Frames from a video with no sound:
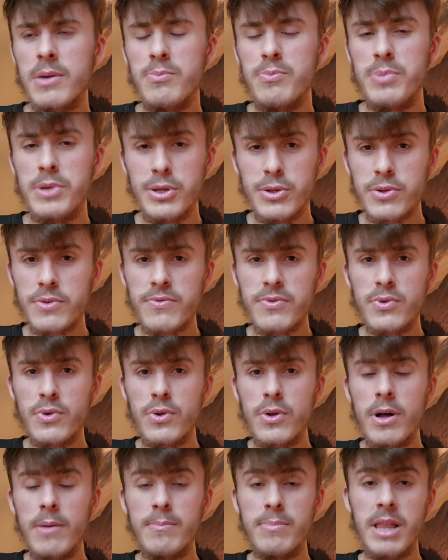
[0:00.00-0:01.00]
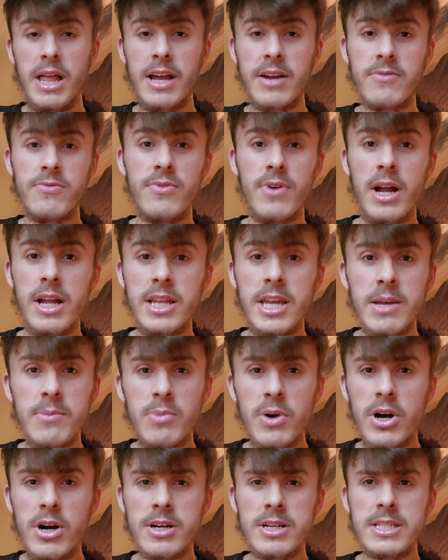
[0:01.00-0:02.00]
beautiful Black Friday
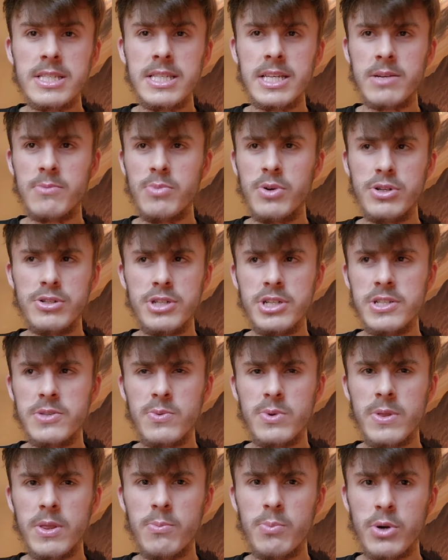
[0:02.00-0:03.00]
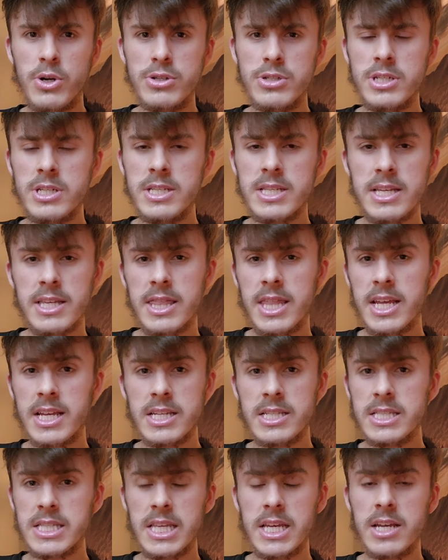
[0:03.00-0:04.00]
box, like purchase with the purchase. I think
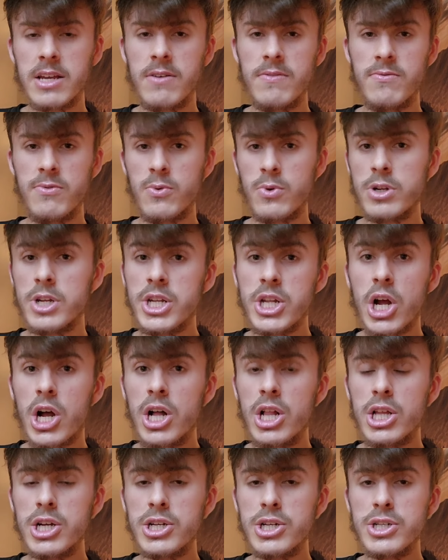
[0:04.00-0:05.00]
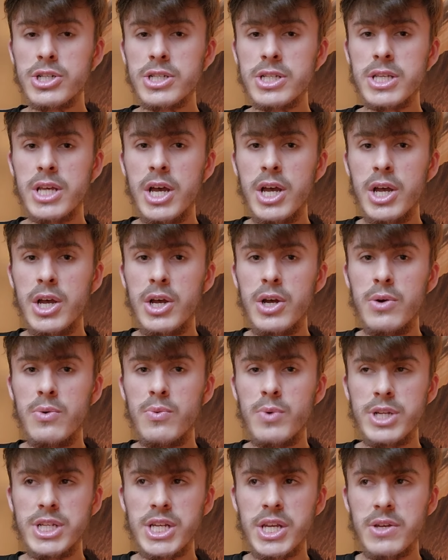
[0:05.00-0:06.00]
it's like $40
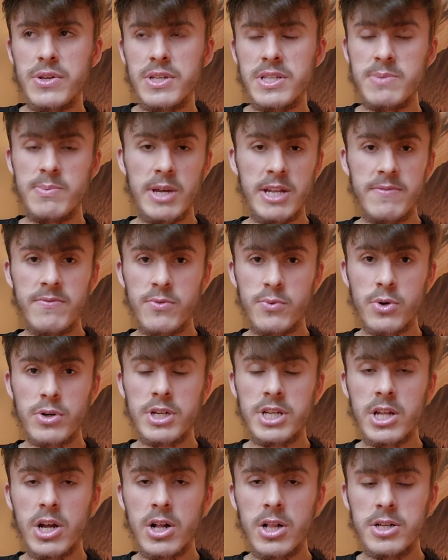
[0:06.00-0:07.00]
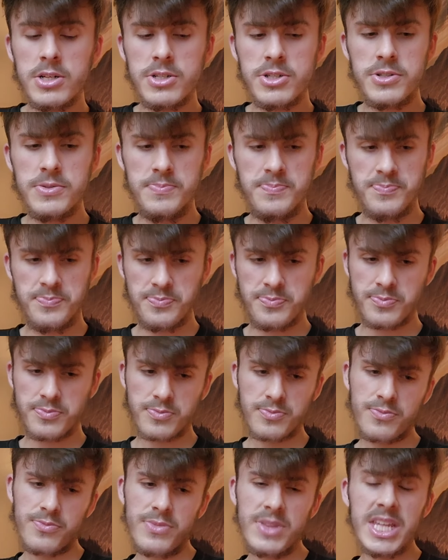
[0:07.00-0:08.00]
when you spend $40.
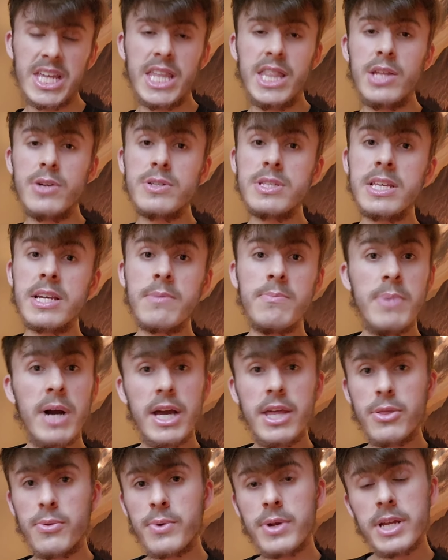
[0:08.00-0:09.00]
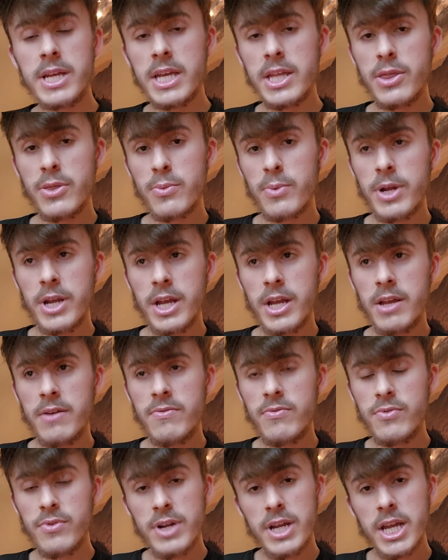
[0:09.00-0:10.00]
And there's like buy 3, get 3
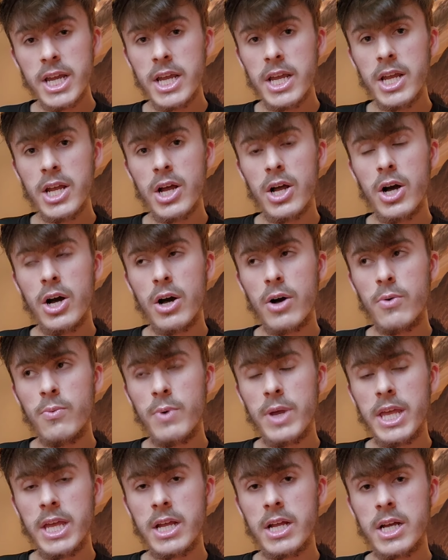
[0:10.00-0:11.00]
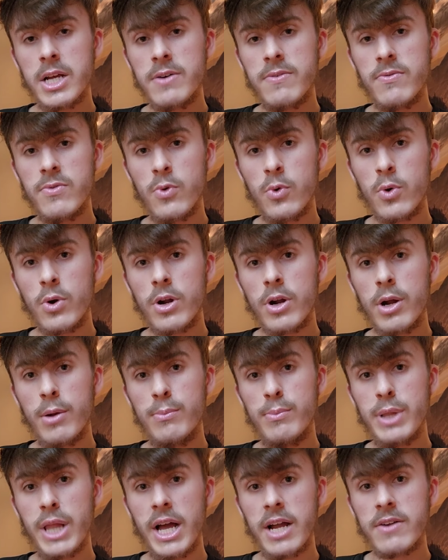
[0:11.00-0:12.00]
free all week for
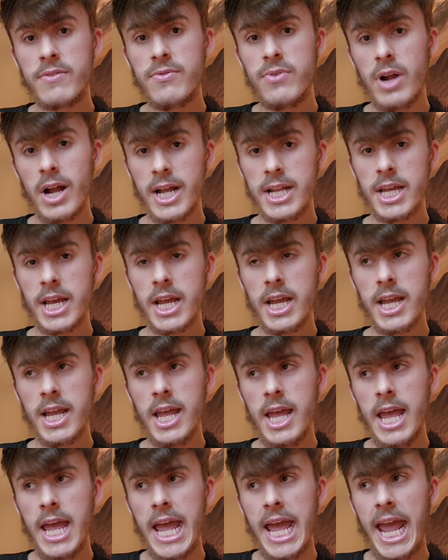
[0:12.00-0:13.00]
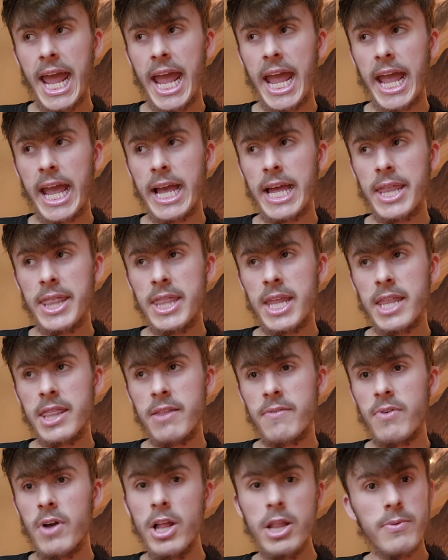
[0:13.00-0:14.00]
Black Friday. And then
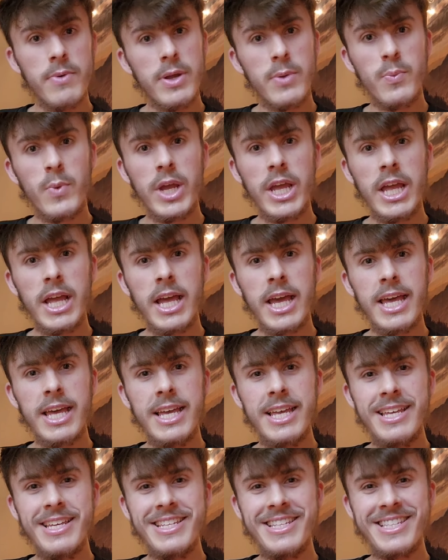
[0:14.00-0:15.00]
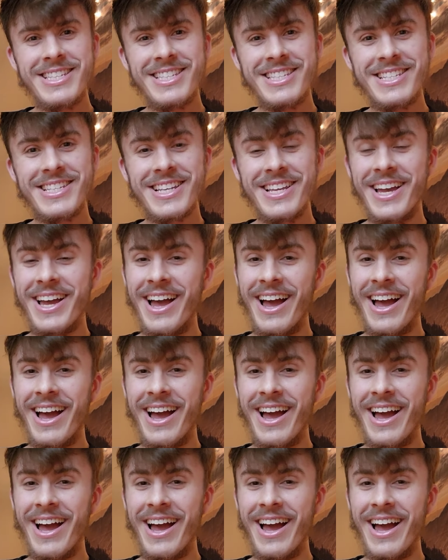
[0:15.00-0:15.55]
the following week is,